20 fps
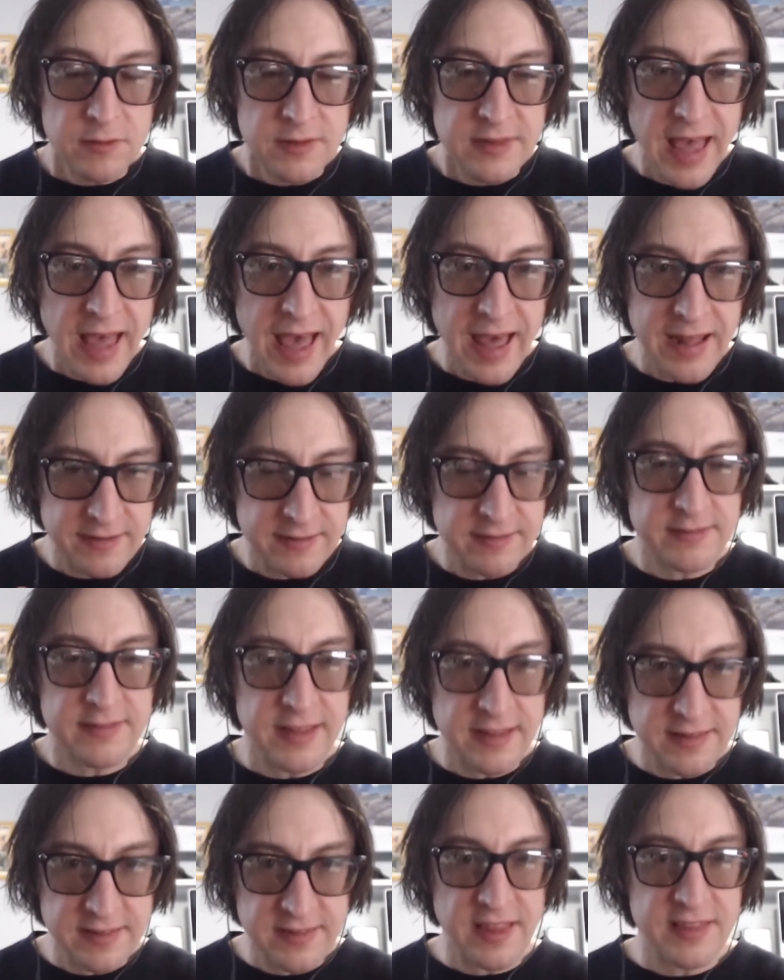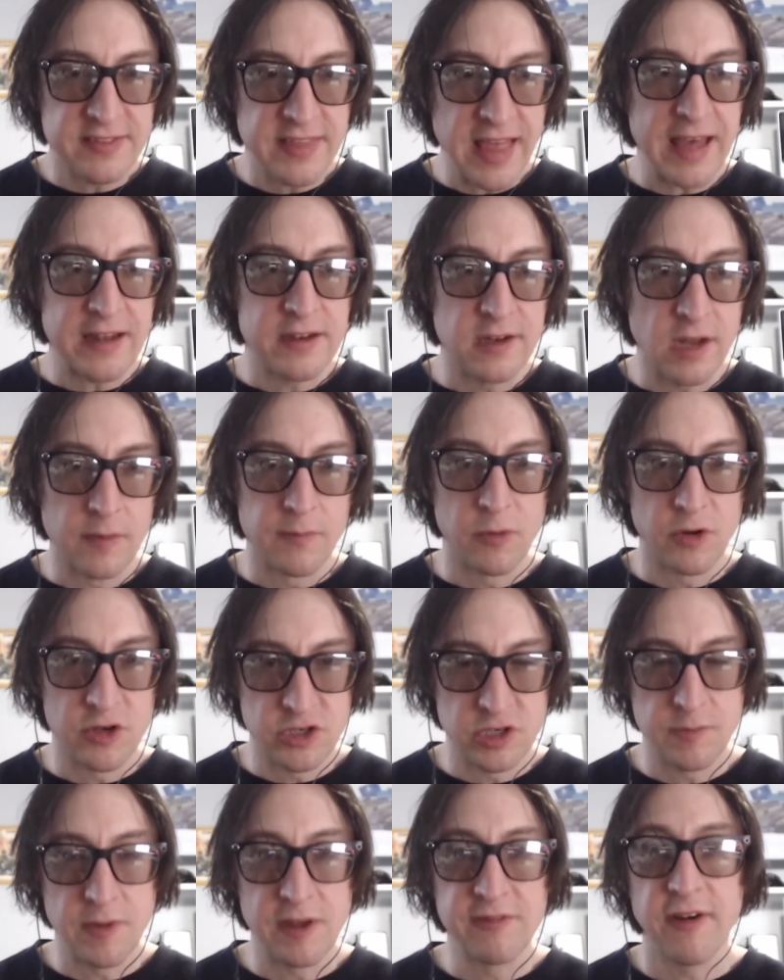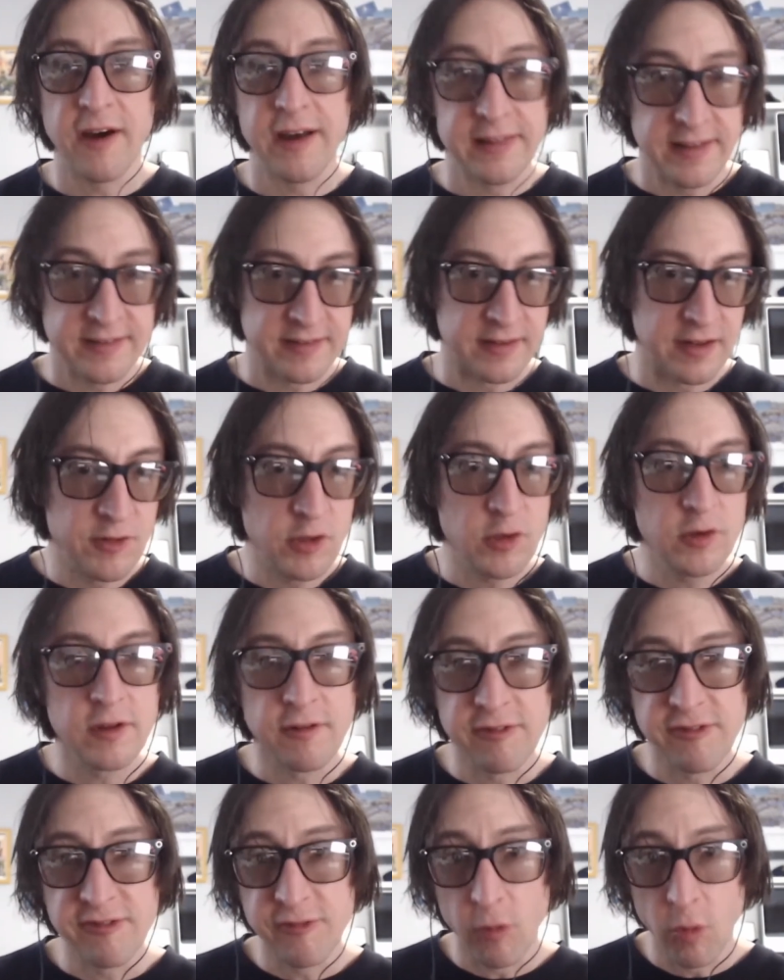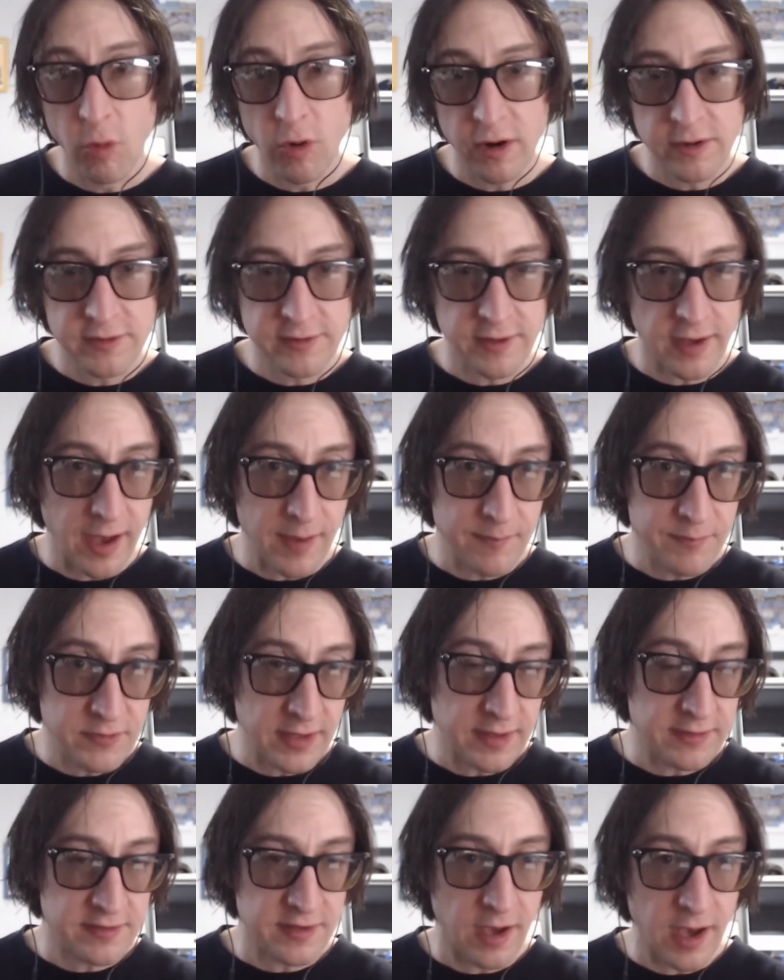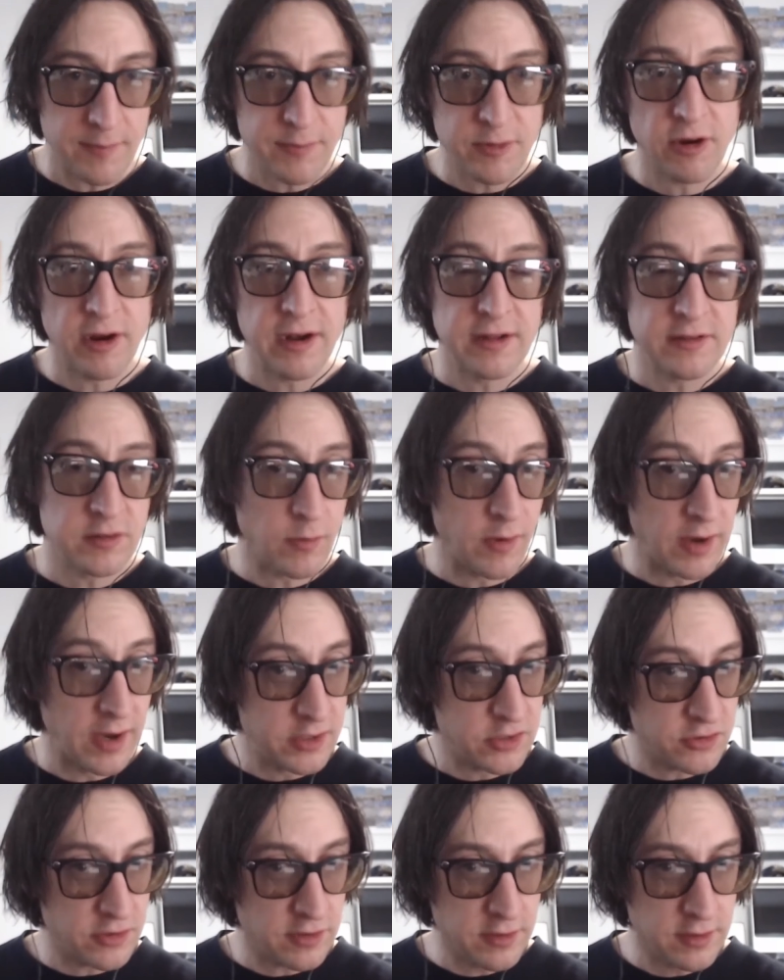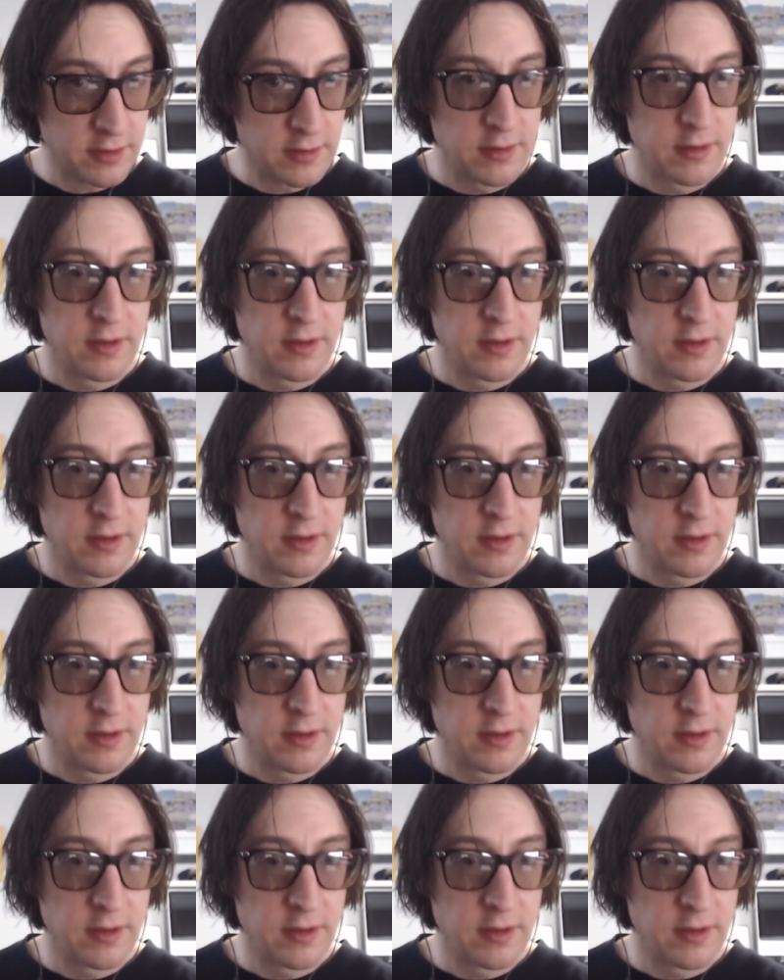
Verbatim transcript: that th- that number should be fine. Listen, if you can afford to up to, to upgrade it to 100,